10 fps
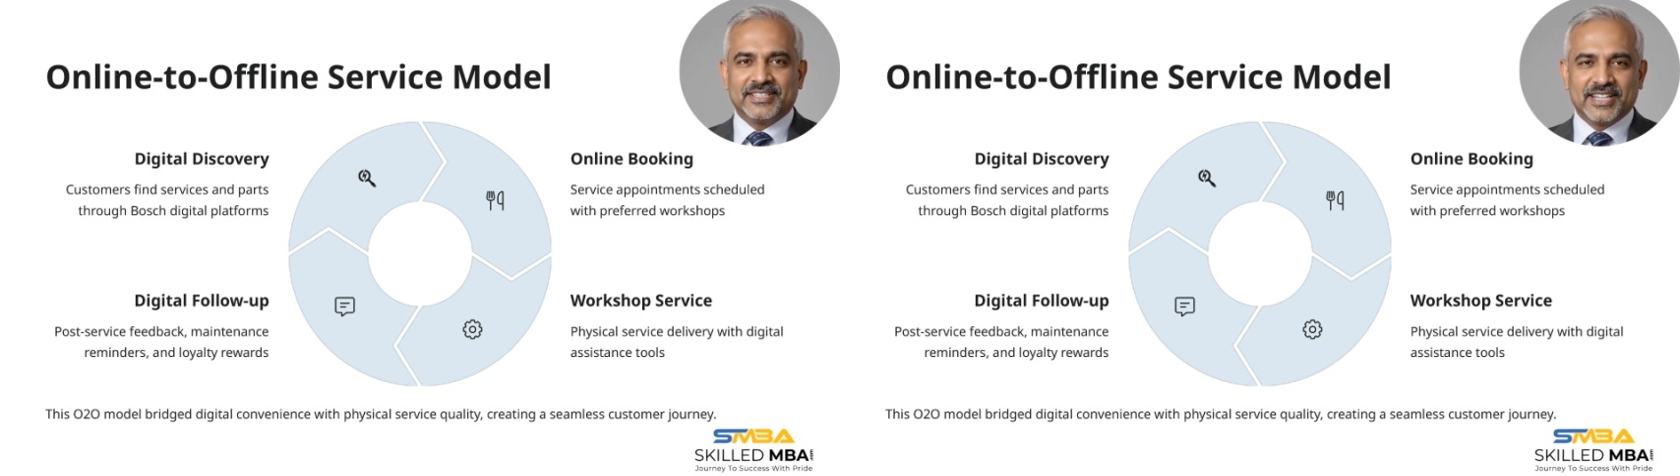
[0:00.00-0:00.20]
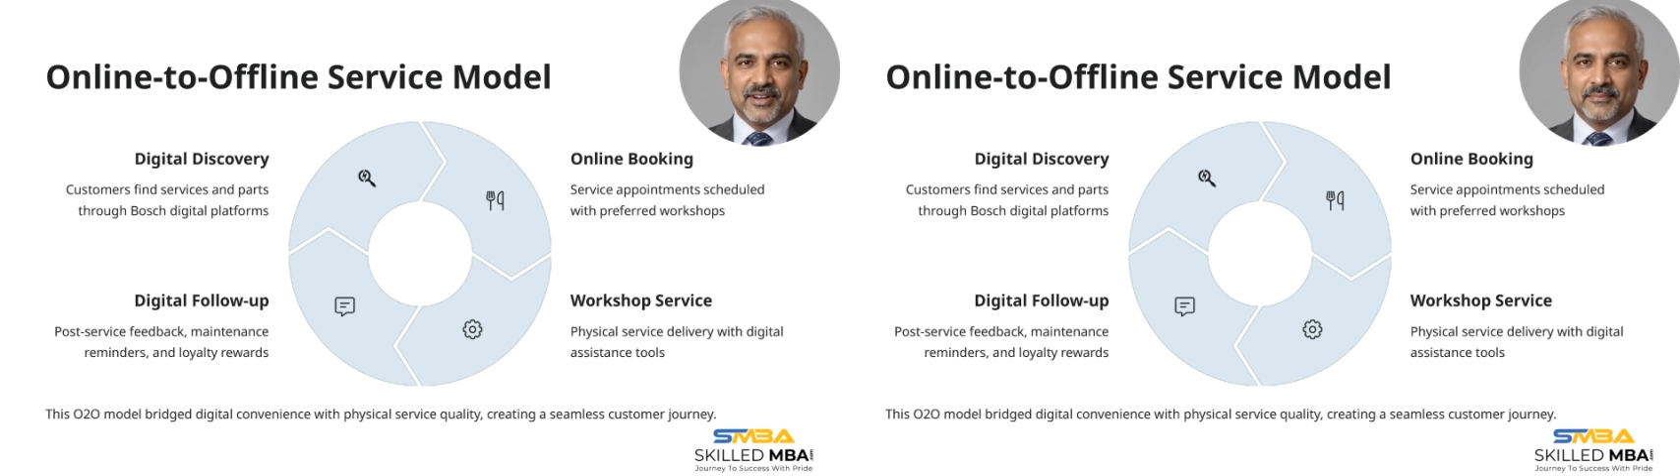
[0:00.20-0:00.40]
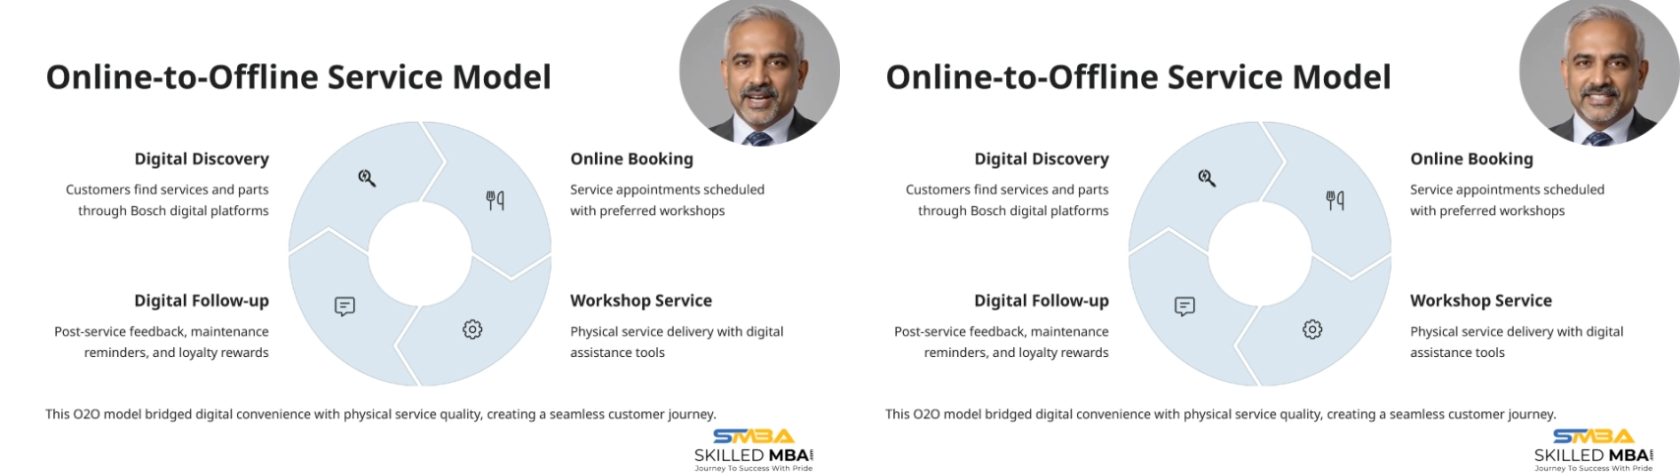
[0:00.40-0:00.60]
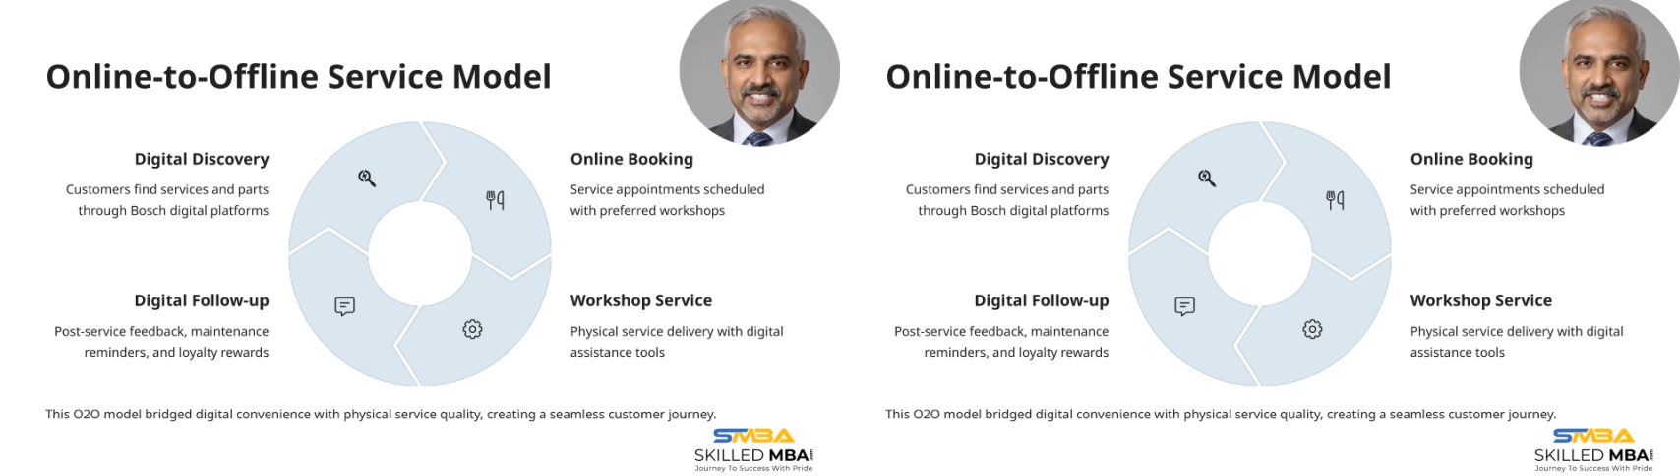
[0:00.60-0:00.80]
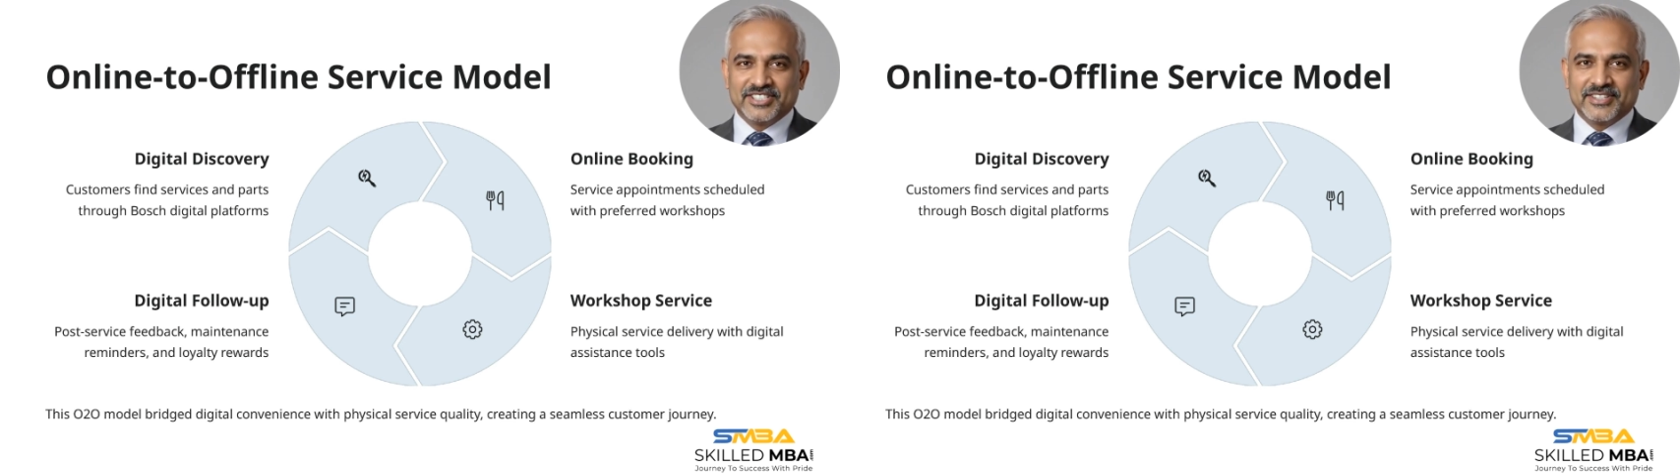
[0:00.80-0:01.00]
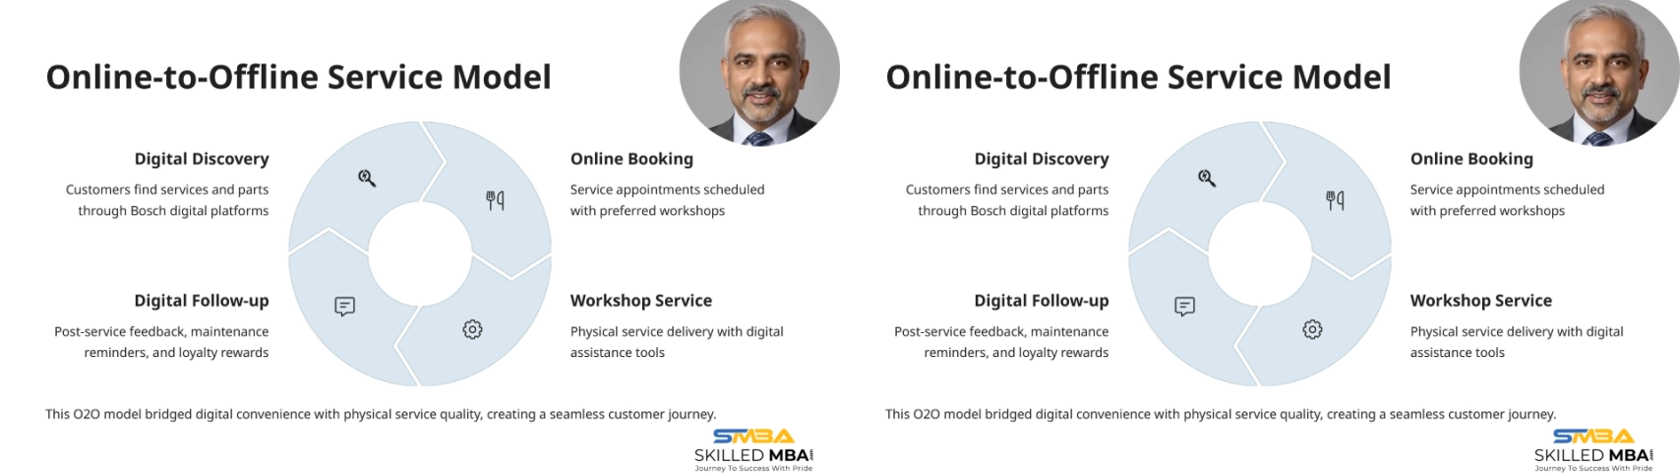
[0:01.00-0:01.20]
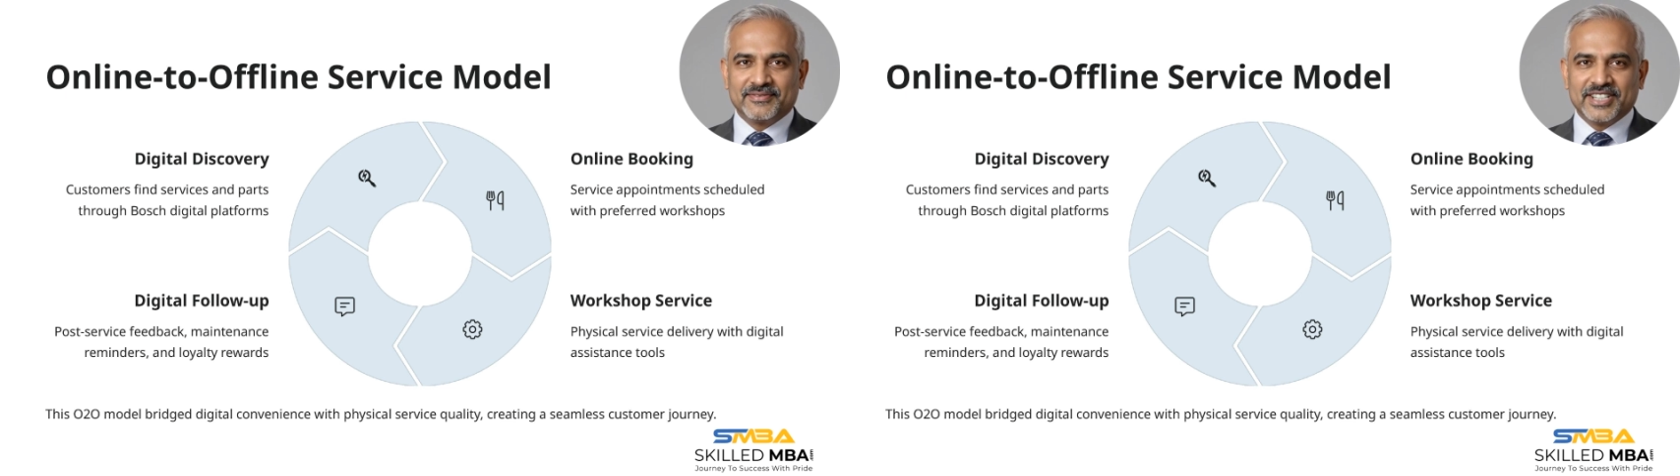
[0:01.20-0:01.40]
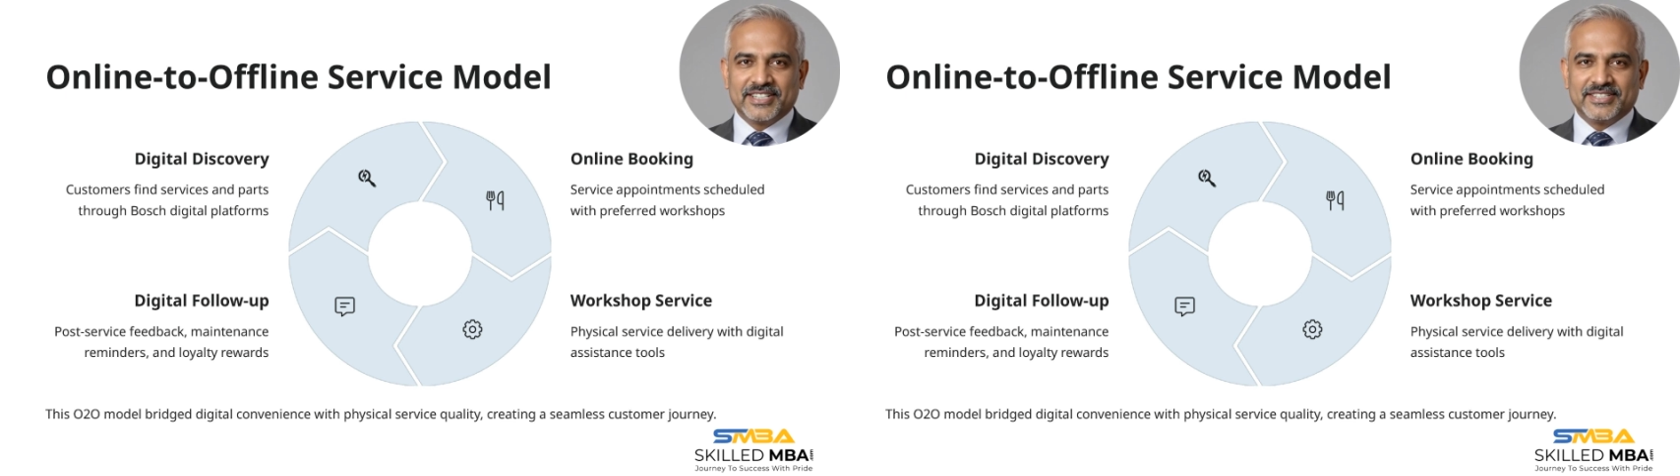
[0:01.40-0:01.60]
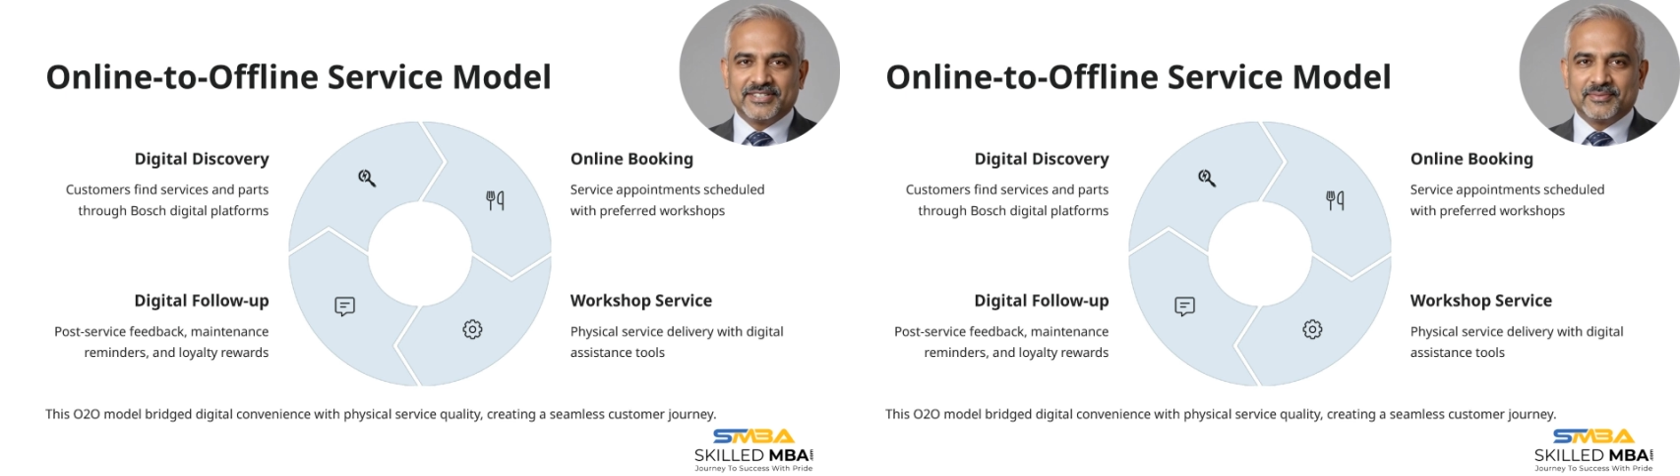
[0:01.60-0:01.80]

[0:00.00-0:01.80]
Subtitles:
that combines digital convenience